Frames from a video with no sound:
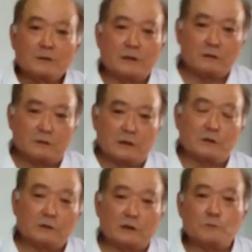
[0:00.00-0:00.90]
Thank
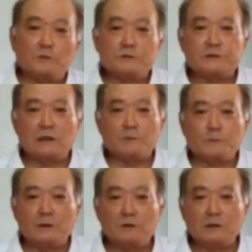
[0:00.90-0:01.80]
you for
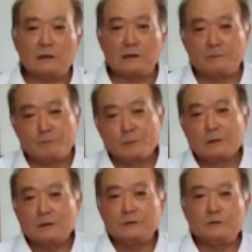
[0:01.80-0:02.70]
yourself. I know that
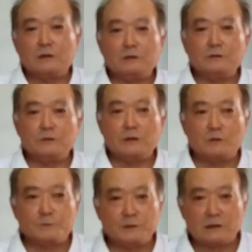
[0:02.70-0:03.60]
you're
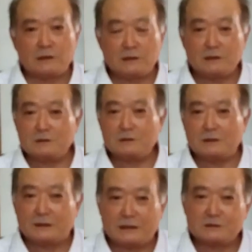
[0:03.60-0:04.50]
helping the
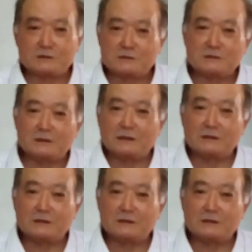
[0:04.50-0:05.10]
rats,